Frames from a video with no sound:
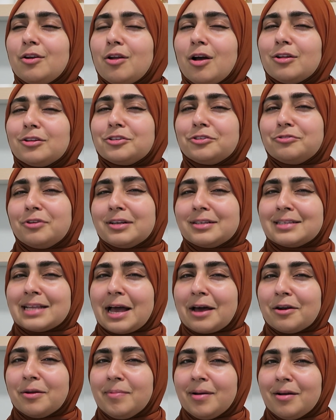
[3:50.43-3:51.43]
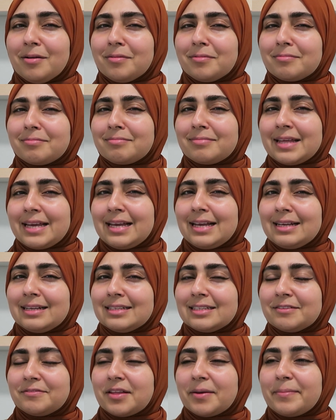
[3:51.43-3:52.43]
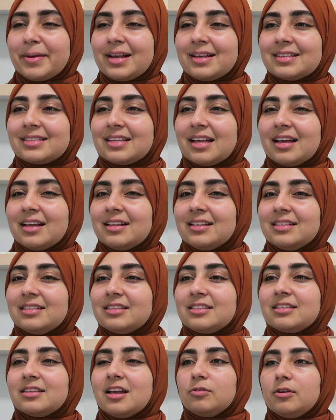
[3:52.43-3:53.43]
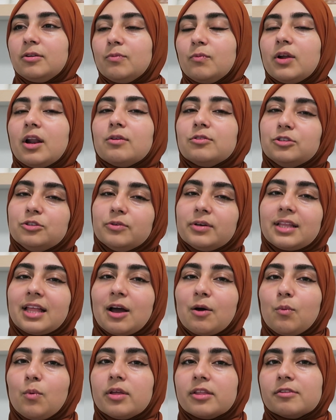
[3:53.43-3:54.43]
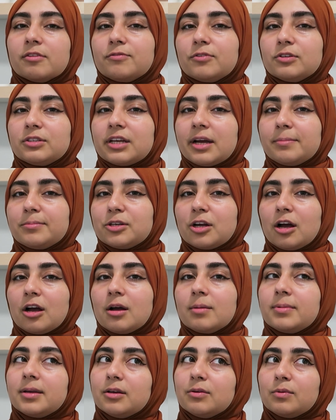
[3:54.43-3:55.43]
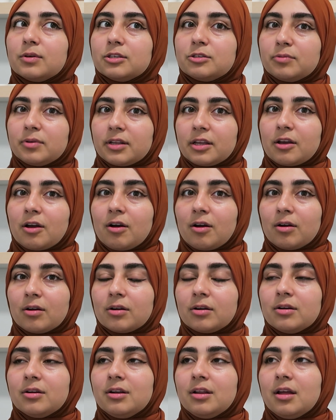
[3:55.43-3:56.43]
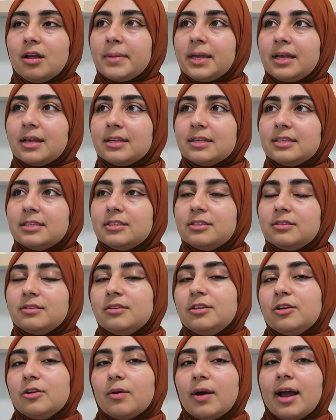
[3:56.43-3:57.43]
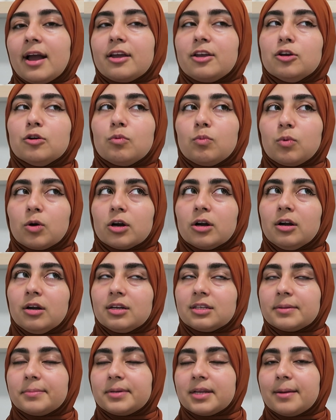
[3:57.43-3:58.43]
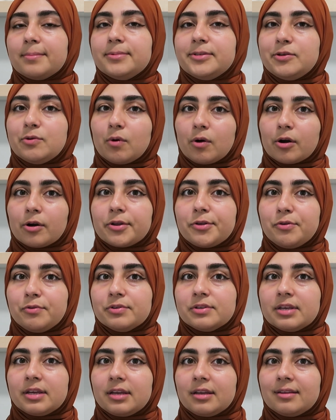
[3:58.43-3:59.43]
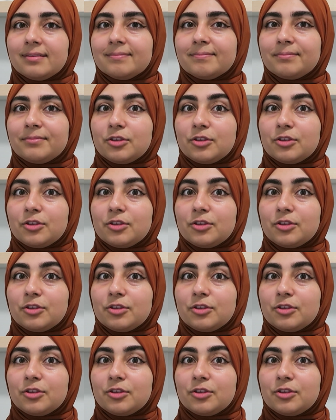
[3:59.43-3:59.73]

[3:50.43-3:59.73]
not stress out about things, if that makes sense. When I was doing that with a full-time job, it was really hard because, you know, at your work, sometimes you are using